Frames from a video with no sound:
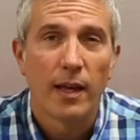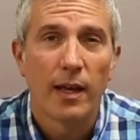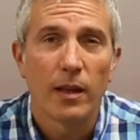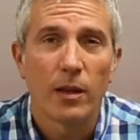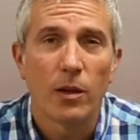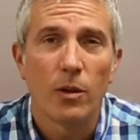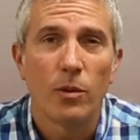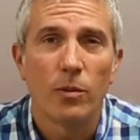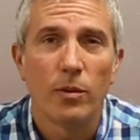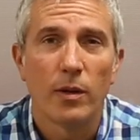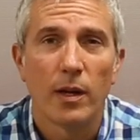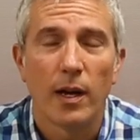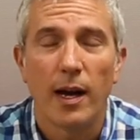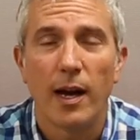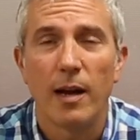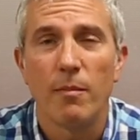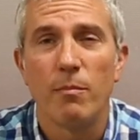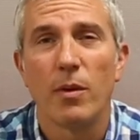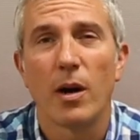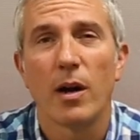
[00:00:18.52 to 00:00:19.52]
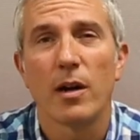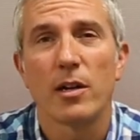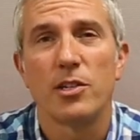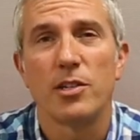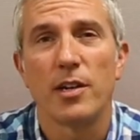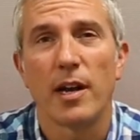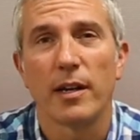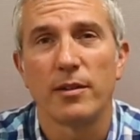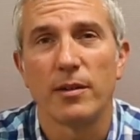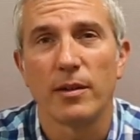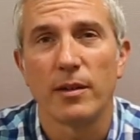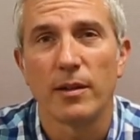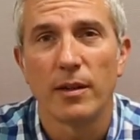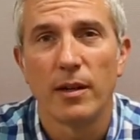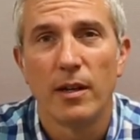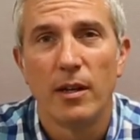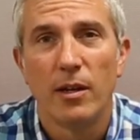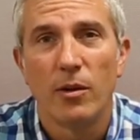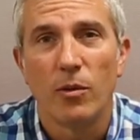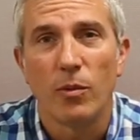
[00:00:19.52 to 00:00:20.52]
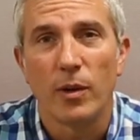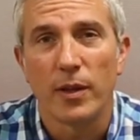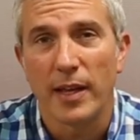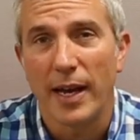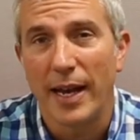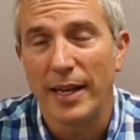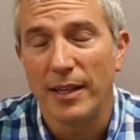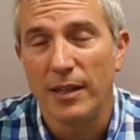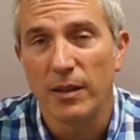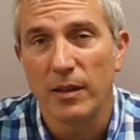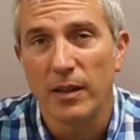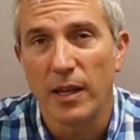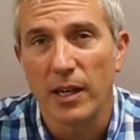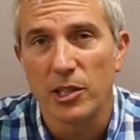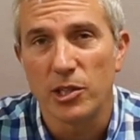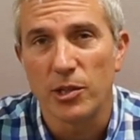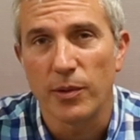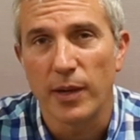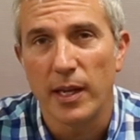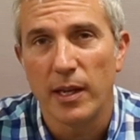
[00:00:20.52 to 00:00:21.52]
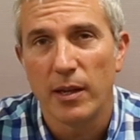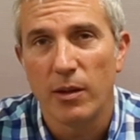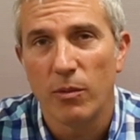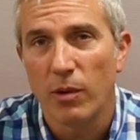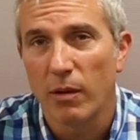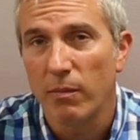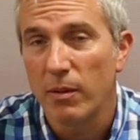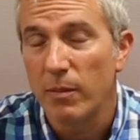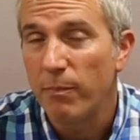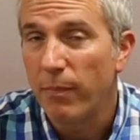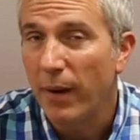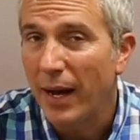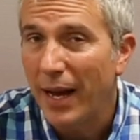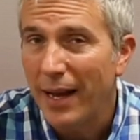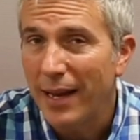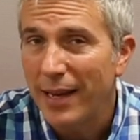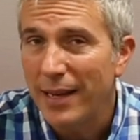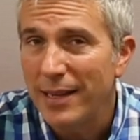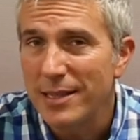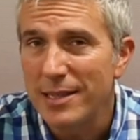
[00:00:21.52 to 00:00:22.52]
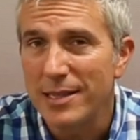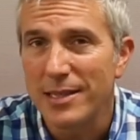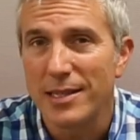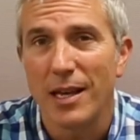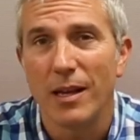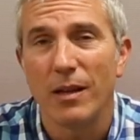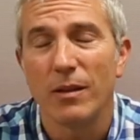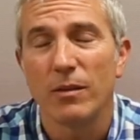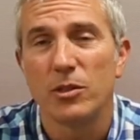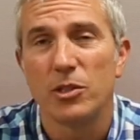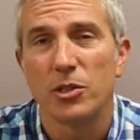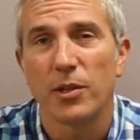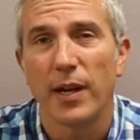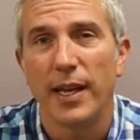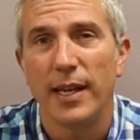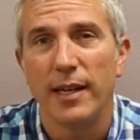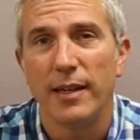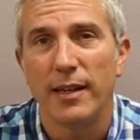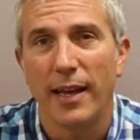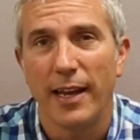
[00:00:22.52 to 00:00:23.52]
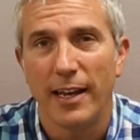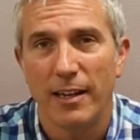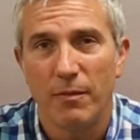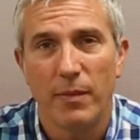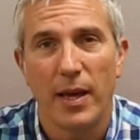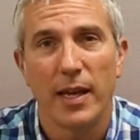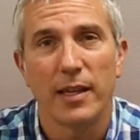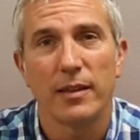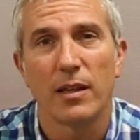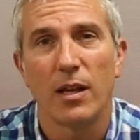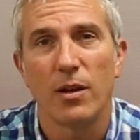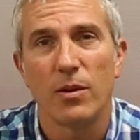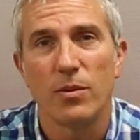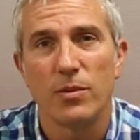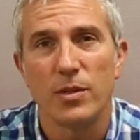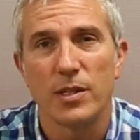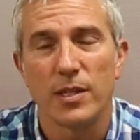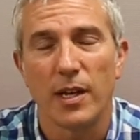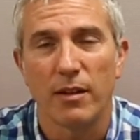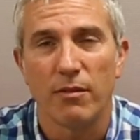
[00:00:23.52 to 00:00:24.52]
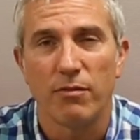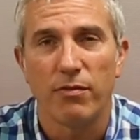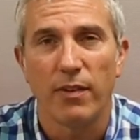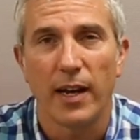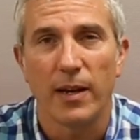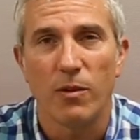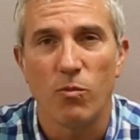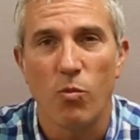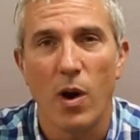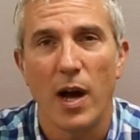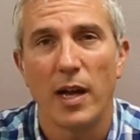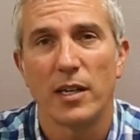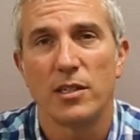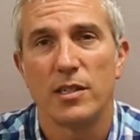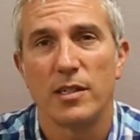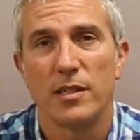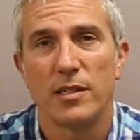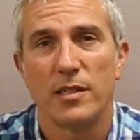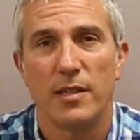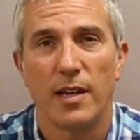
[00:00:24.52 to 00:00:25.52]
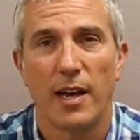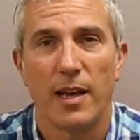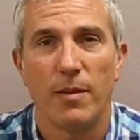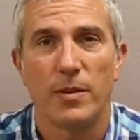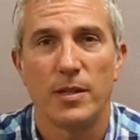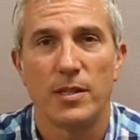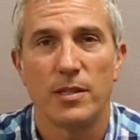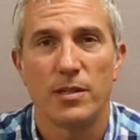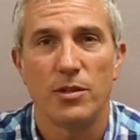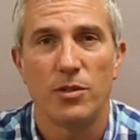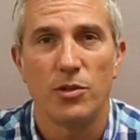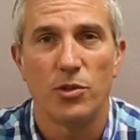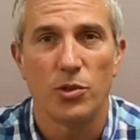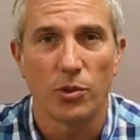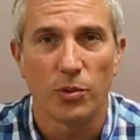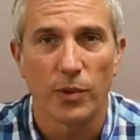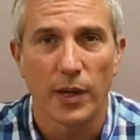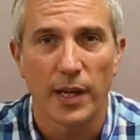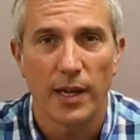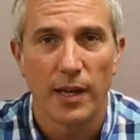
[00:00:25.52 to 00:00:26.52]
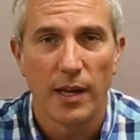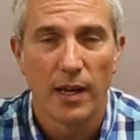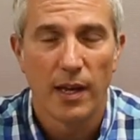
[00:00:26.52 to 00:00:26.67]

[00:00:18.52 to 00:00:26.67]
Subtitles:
Hello, I'm Mark Schechter with Ideal Luxury, where we buy, sell, trade, and make loans on fine watches, diamonds, and jewelry.